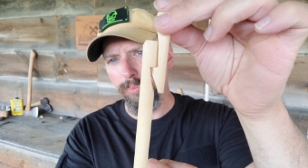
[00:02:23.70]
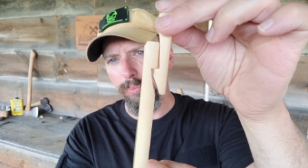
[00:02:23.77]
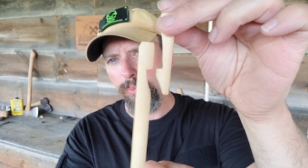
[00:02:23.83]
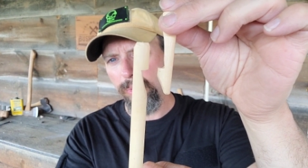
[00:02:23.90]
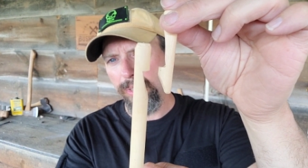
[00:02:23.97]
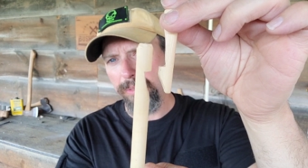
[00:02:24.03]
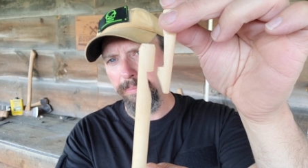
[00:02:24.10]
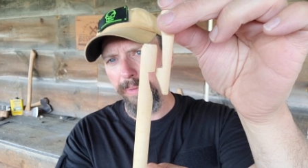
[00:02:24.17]

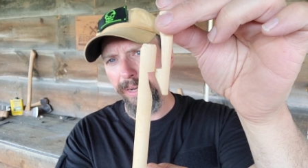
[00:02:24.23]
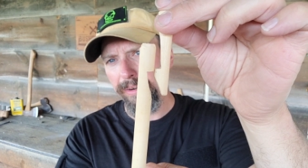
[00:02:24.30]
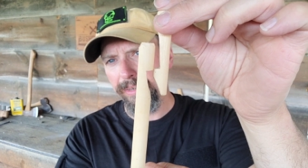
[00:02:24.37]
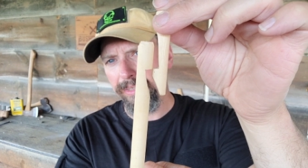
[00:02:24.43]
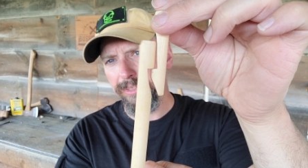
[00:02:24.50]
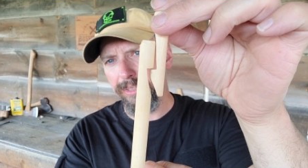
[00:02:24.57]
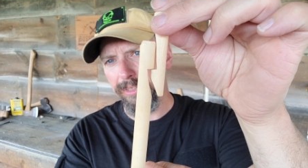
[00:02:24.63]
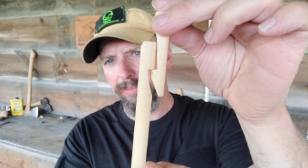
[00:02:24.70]
wood
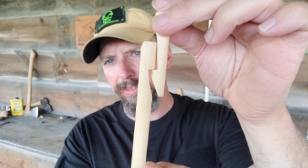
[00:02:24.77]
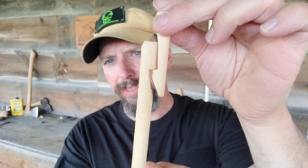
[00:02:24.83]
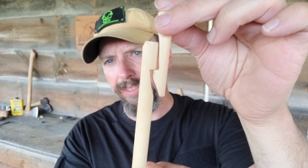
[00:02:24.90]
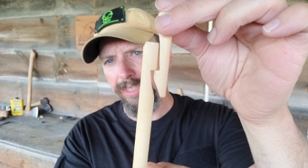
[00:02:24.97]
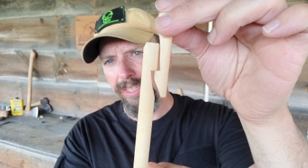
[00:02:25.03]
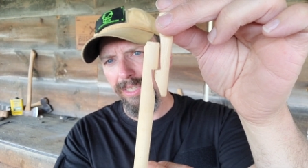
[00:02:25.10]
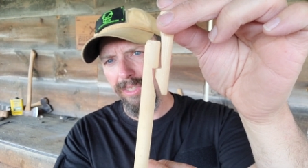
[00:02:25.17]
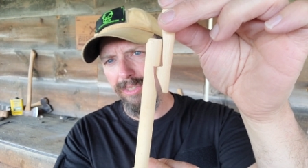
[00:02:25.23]
bearing surface.
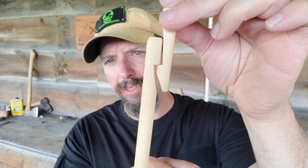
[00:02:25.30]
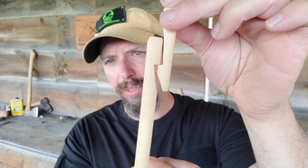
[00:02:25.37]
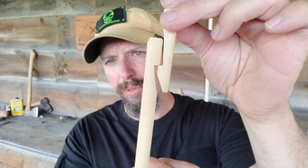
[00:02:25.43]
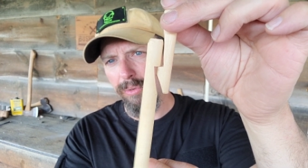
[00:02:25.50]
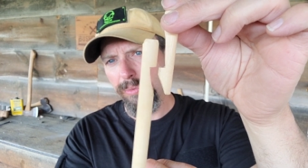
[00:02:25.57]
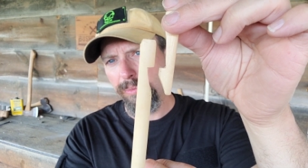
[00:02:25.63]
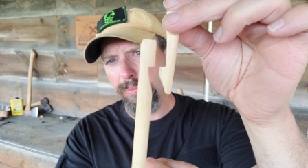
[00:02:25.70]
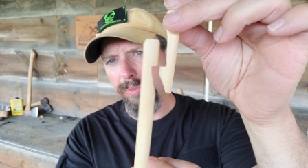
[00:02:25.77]

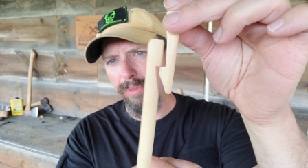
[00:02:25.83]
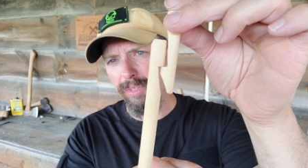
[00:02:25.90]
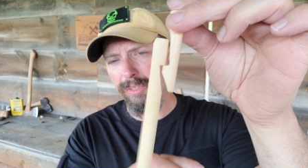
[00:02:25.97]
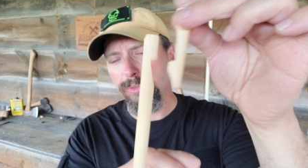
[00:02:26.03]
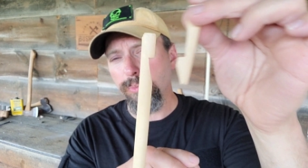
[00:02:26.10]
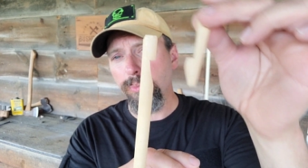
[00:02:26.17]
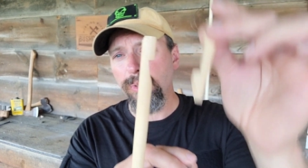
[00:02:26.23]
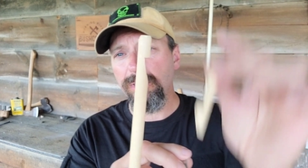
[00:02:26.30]
So
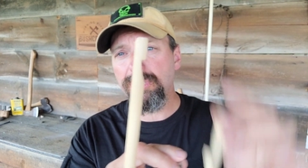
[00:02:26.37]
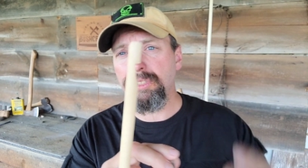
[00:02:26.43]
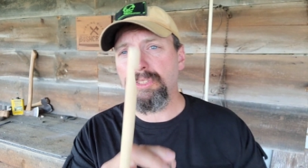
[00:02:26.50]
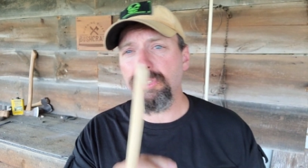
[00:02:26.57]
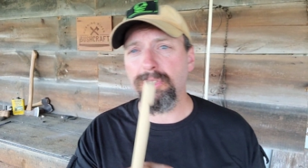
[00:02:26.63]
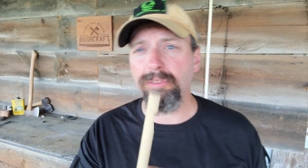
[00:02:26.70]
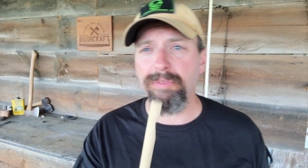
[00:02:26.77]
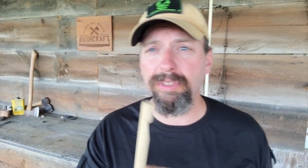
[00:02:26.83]
this wooden
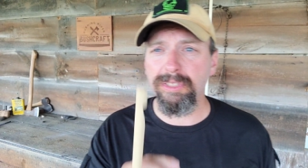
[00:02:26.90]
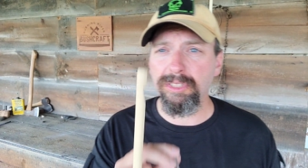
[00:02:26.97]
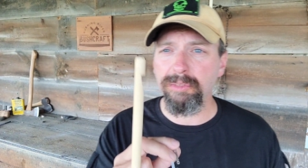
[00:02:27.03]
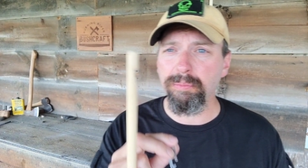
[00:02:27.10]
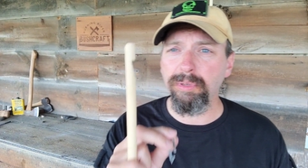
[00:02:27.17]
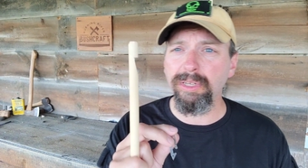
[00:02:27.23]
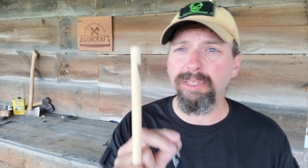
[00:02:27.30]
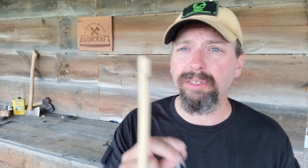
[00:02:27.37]
surface is
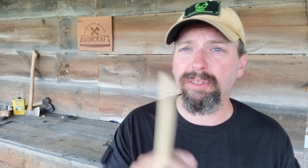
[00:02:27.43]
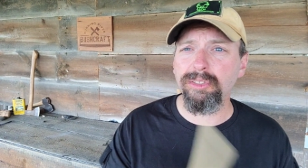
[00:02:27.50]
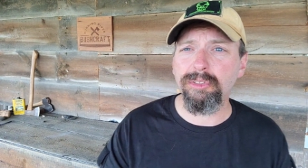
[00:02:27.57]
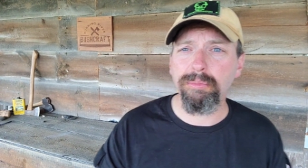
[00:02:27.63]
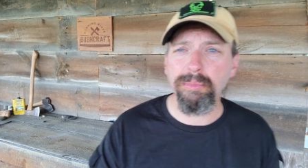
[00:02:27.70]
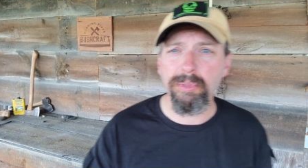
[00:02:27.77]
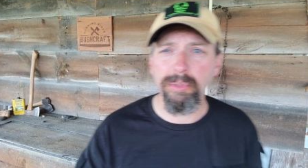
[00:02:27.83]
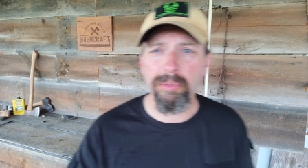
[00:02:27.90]
pretty darn
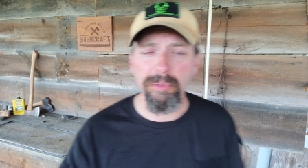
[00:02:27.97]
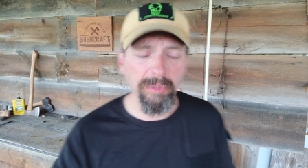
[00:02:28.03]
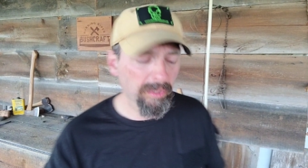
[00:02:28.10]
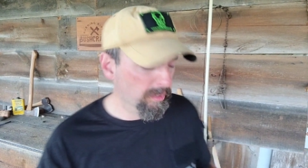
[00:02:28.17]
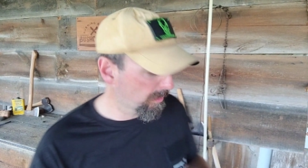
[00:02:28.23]
smooth,